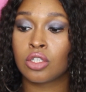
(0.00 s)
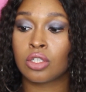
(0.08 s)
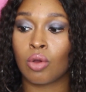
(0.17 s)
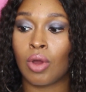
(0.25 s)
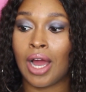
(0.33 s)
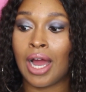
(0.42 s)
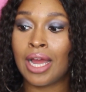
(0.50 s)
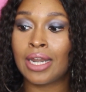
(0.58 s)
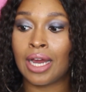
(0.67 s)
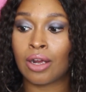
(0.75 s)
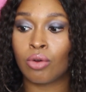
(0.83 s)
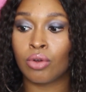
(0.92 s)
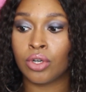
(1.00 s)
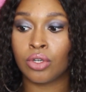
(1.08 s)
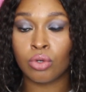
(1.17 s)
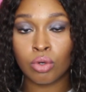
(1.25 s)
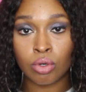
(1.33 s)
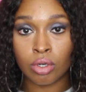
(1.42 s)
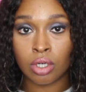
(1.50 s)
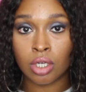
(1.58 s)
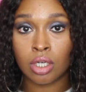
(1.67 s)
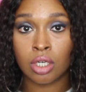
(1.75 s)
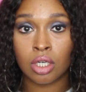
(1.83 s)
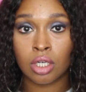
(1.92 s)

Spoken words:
So I knock on the door.